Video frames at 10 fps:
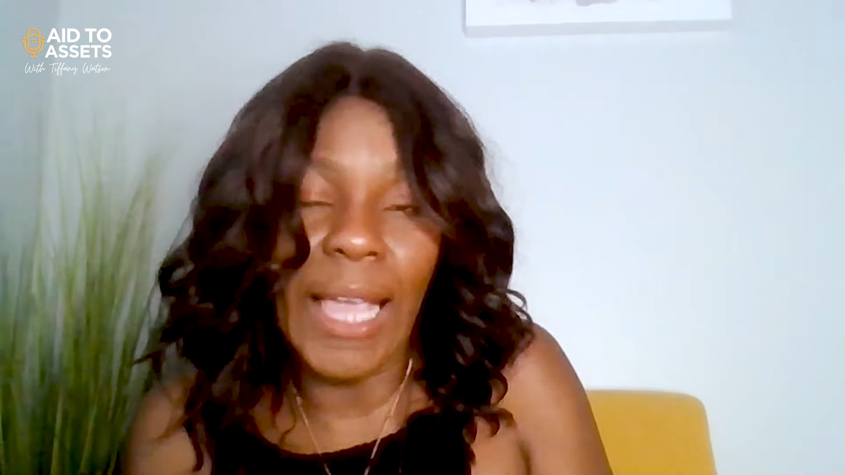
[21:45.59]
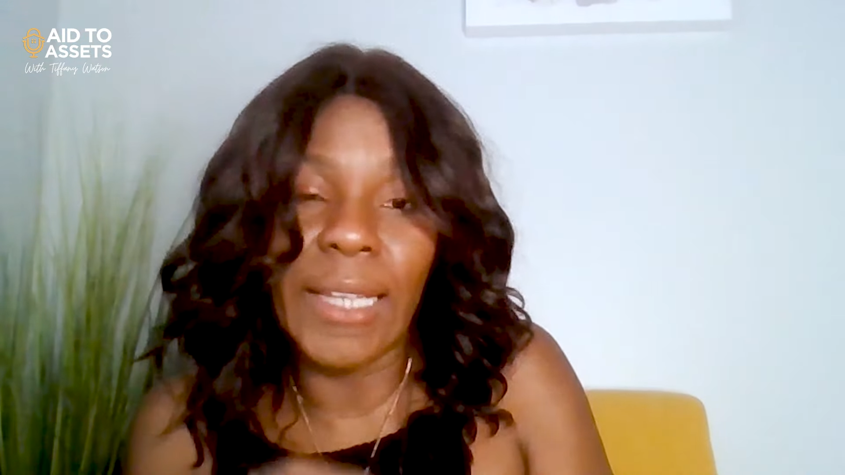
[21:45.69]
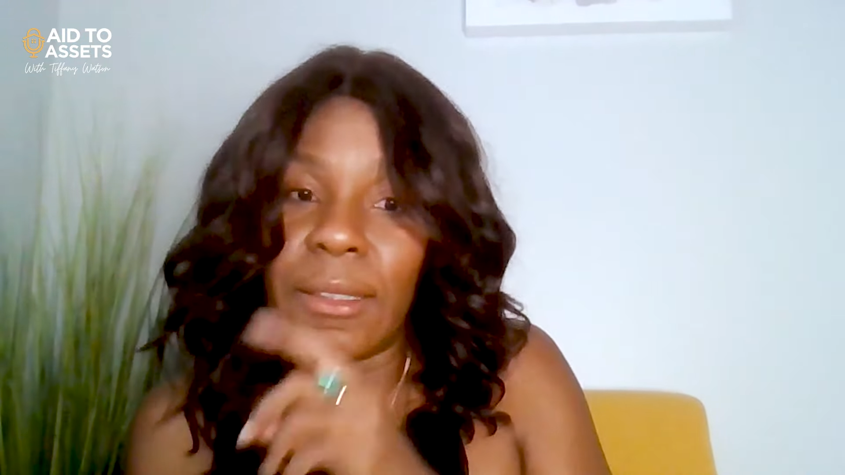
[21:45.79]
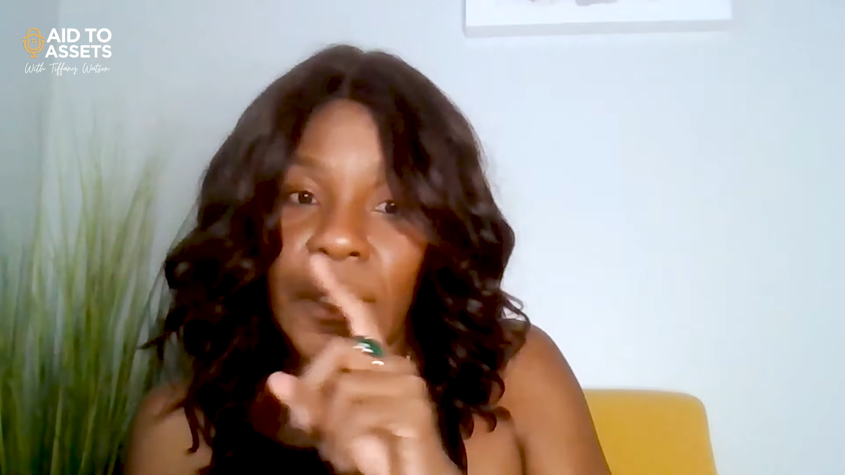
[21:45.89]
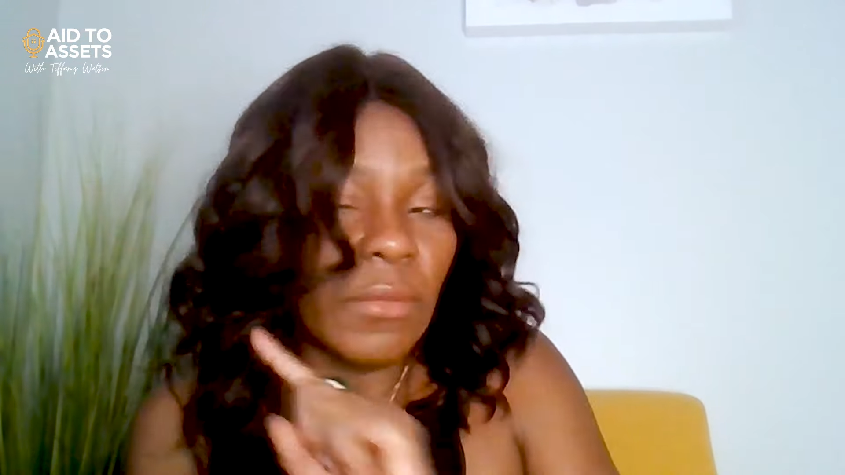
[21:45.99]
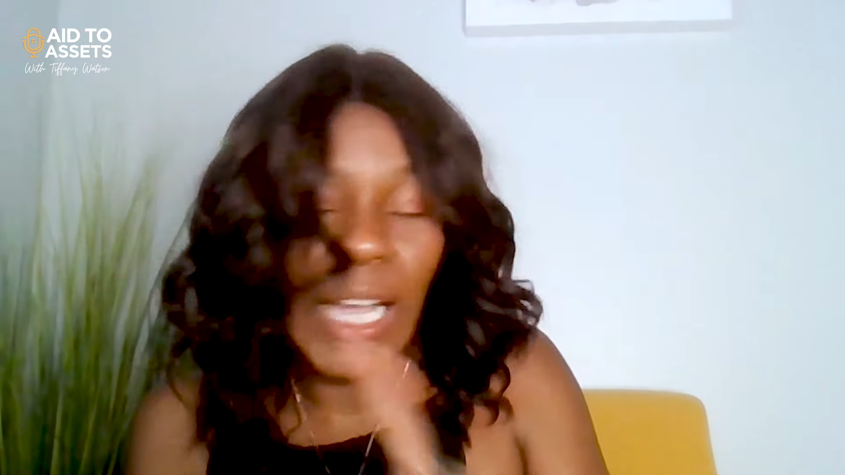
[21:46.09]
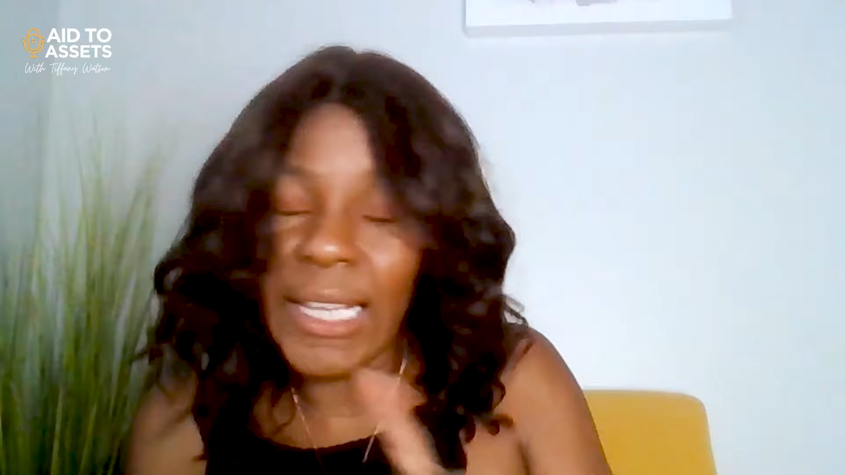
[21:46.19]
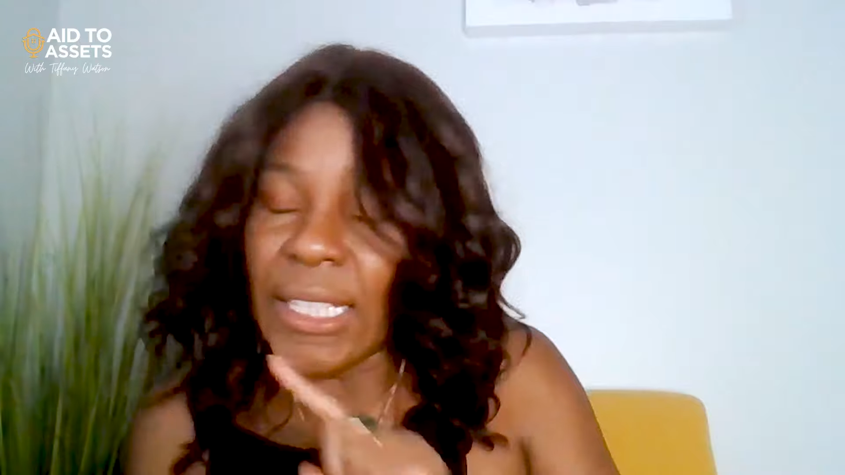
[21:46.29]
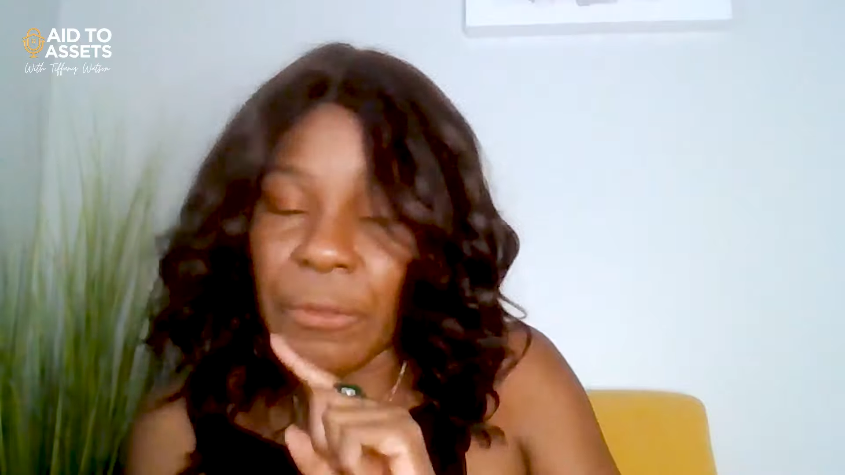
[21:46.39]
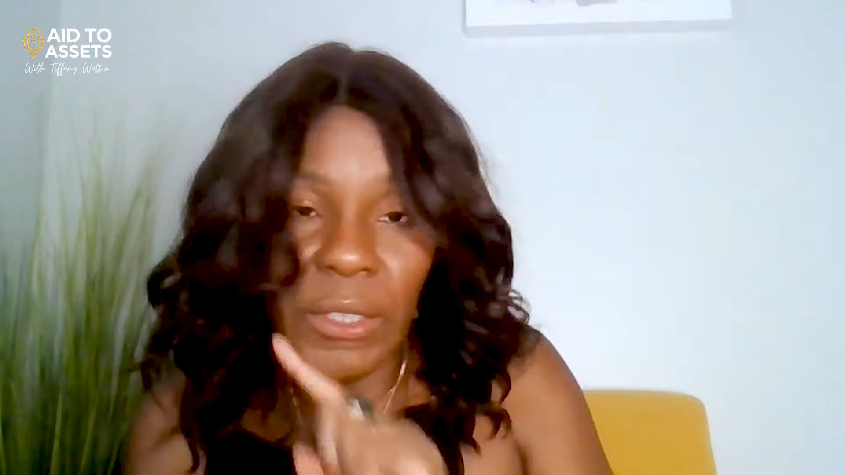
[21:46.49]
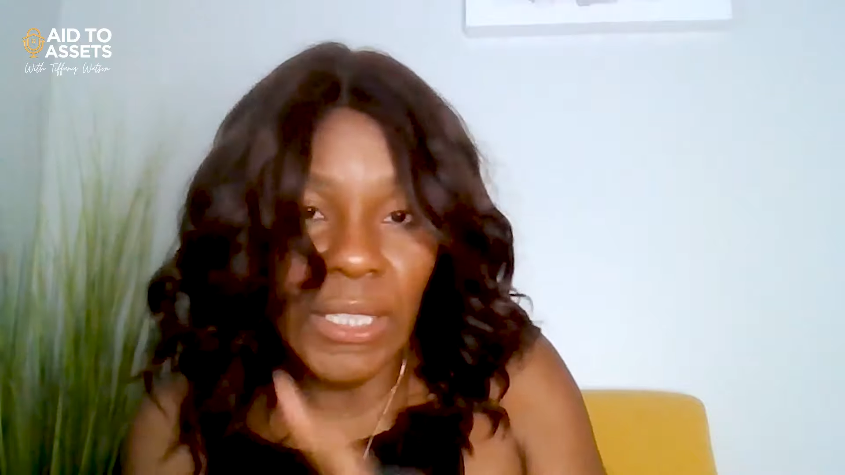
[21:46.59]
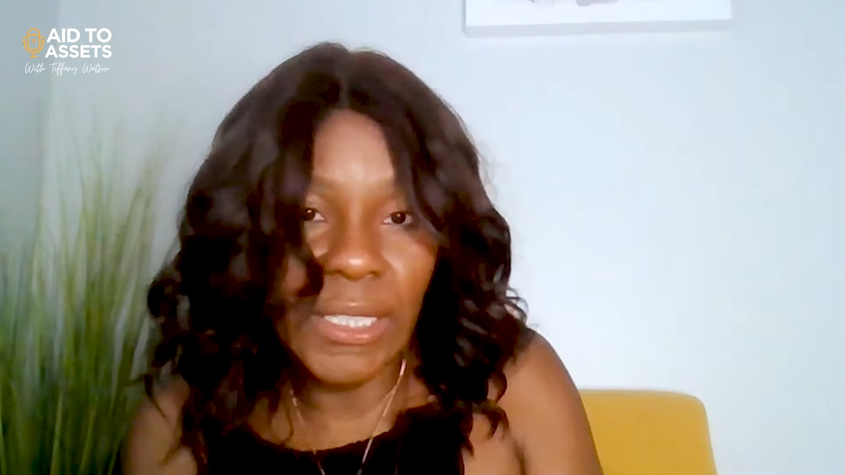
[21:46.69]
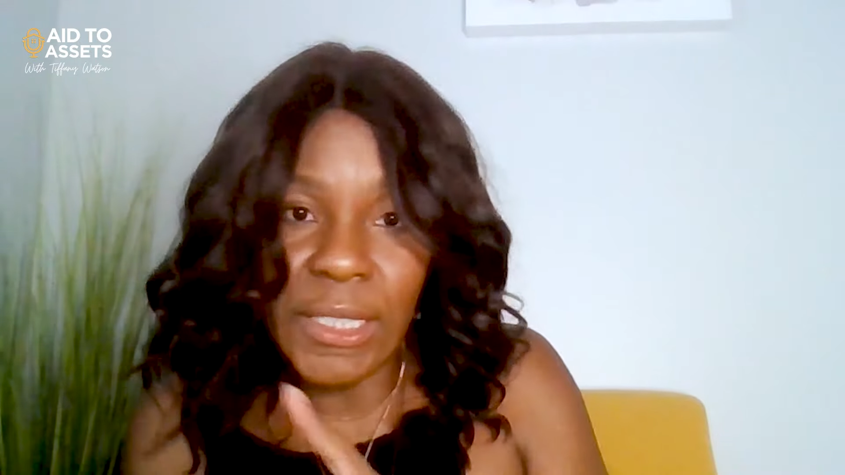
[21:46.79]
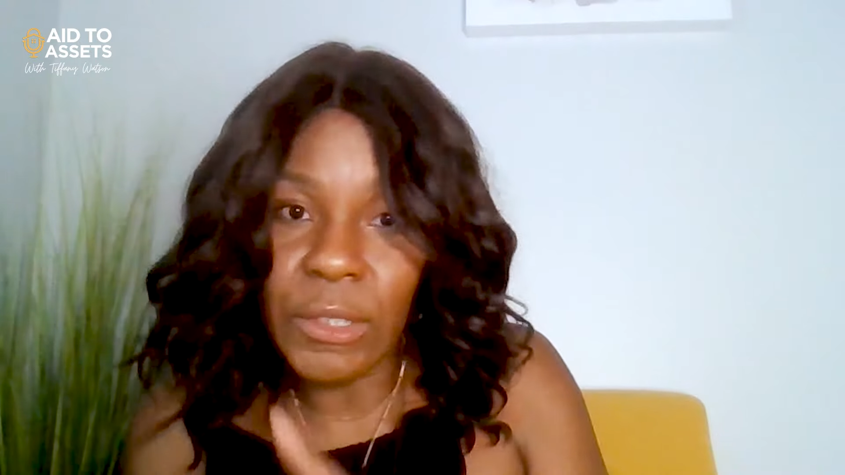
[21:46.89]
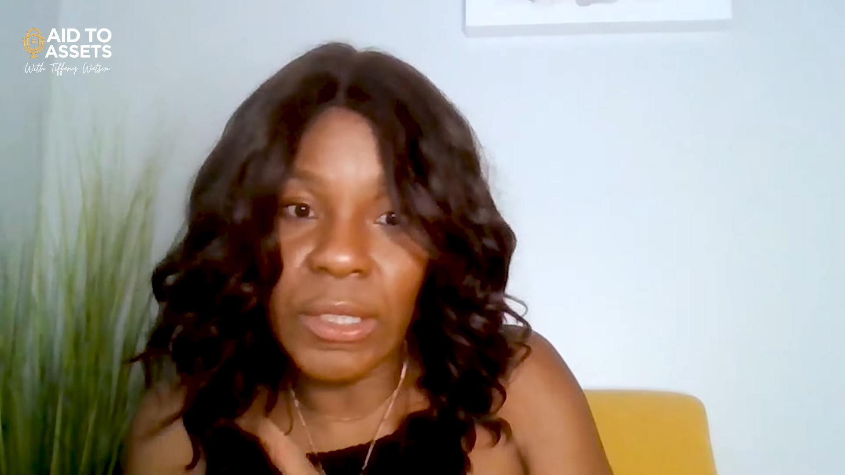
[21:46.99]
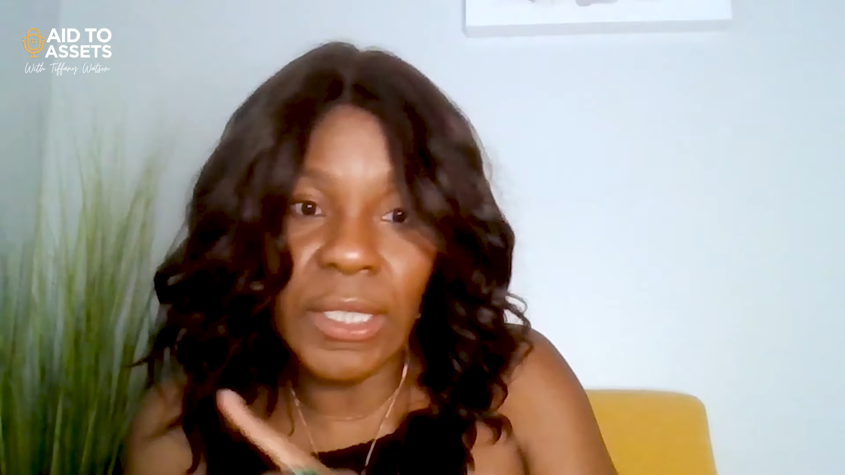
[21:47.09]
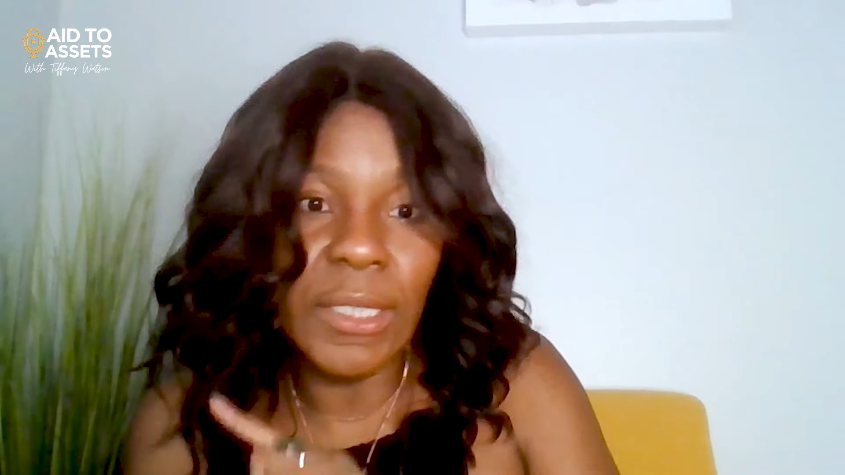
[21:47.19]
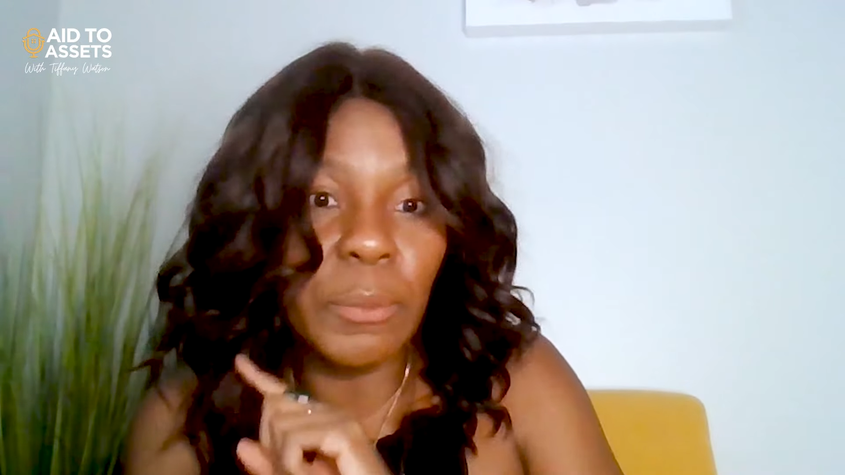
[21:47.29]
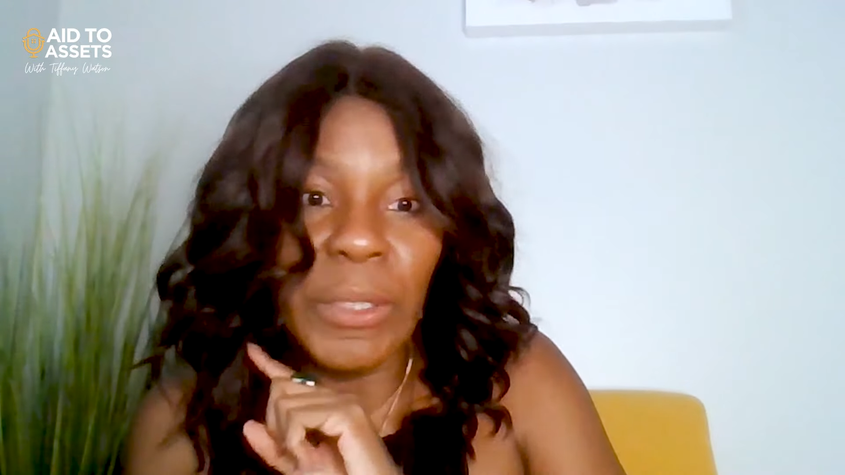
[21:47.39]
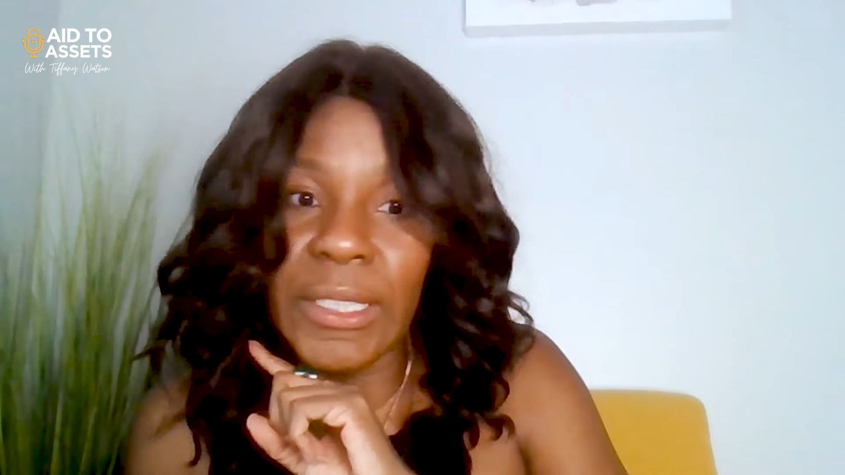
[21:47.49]
And guys, if you're listening to
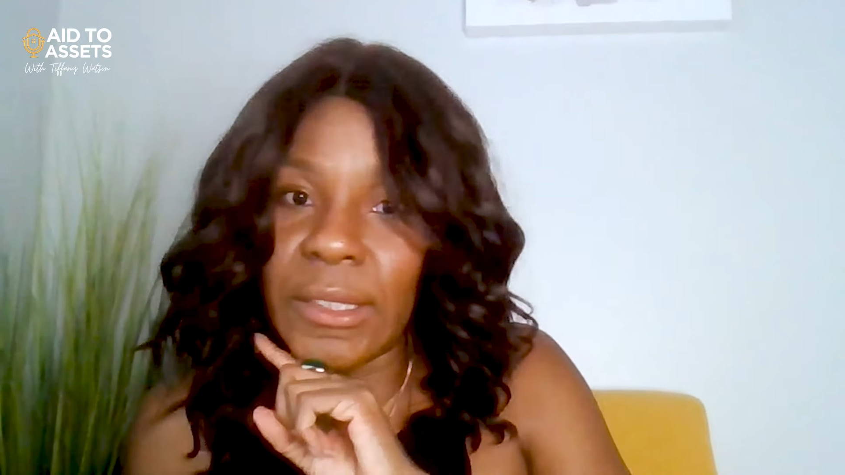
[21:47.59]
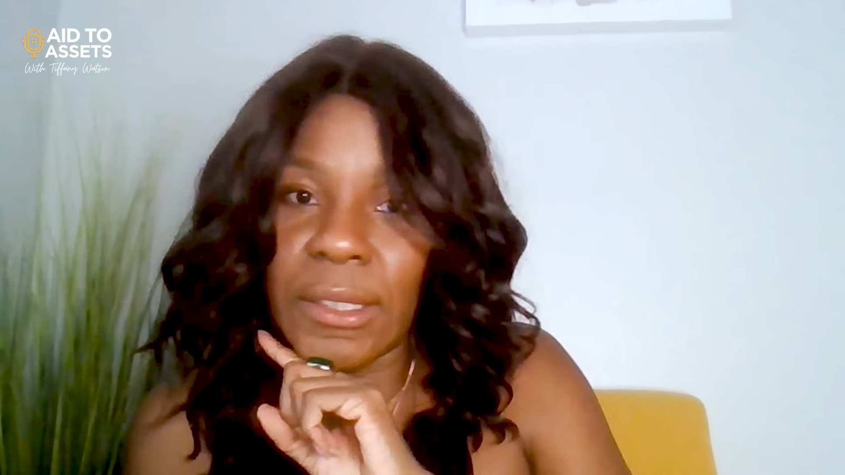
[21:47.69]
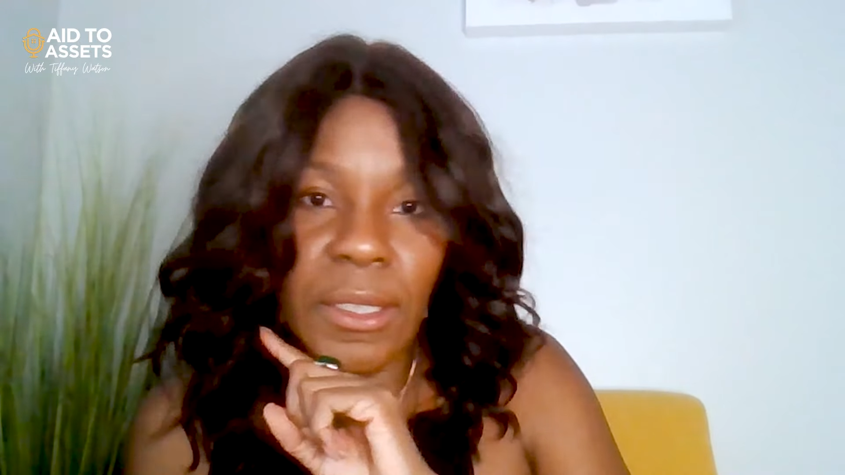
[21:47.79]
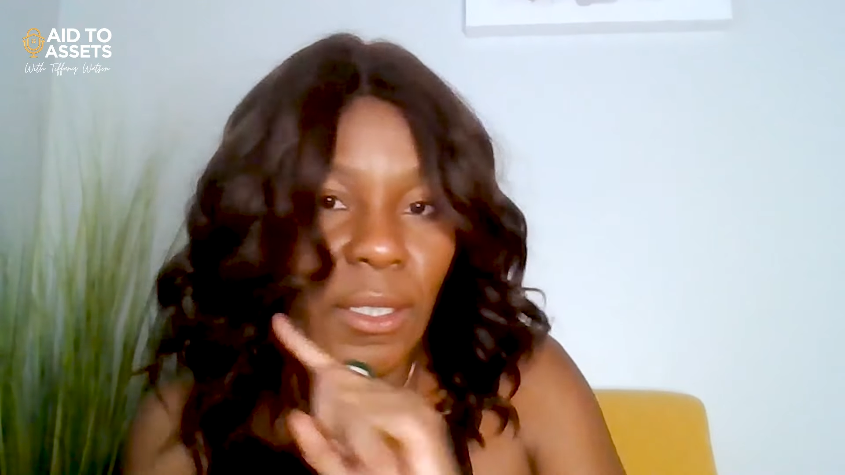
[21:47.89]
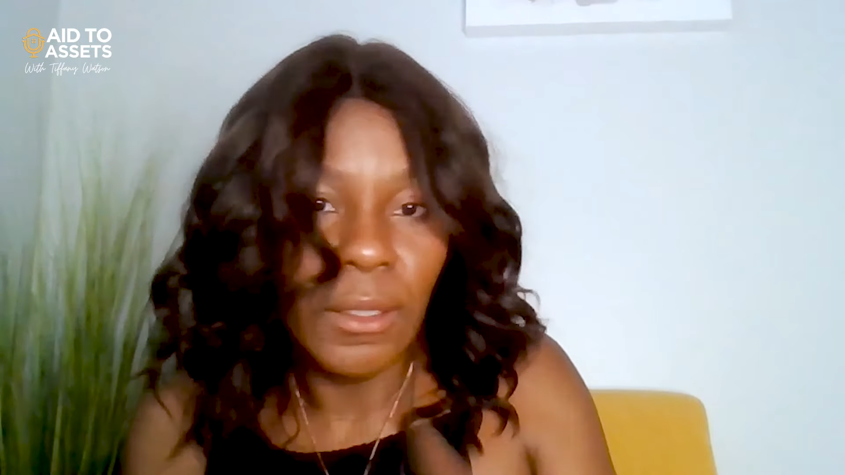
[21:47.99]
this, please